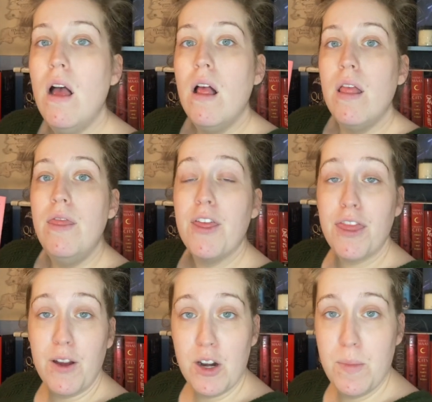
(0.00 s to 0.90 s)
The
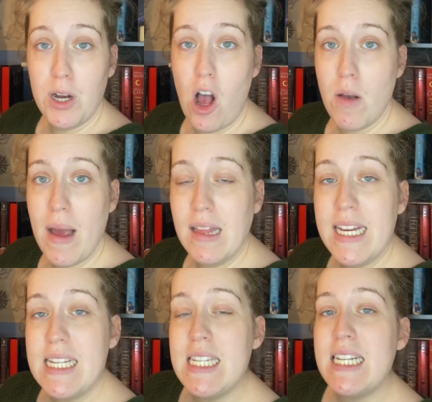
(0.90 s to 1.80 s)
third book on my
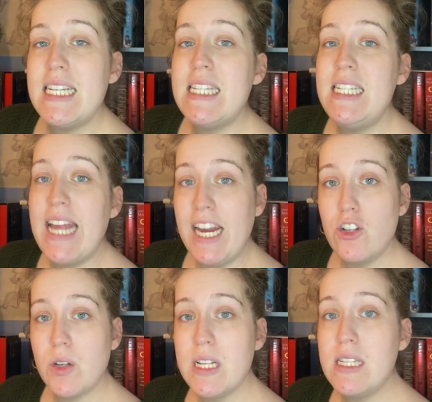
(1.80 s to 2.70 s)
list is
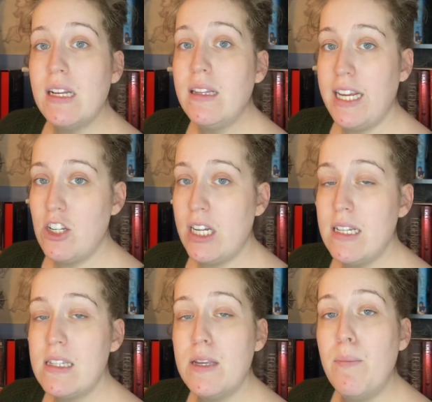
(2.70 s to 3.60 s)
Dangerous
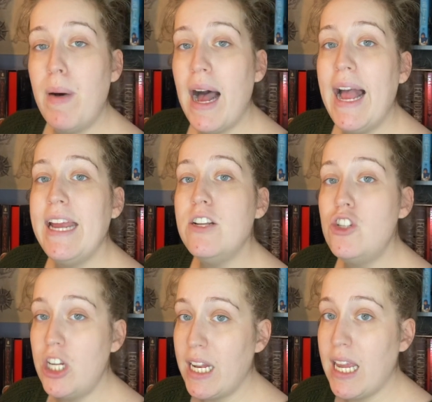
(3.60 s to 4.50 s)
Allegiance by
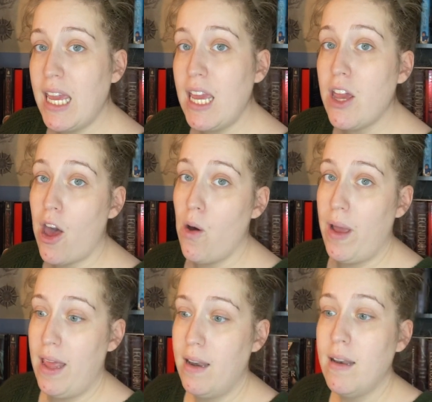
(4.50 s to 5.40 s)
Jenicky
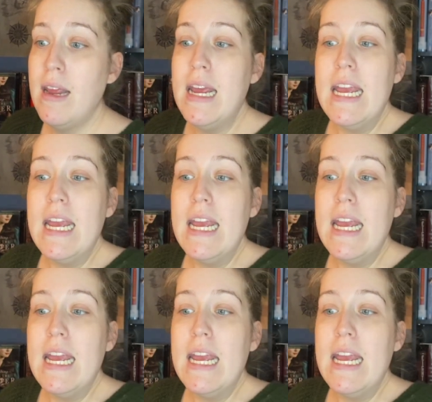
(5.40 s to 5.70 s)
Cohen.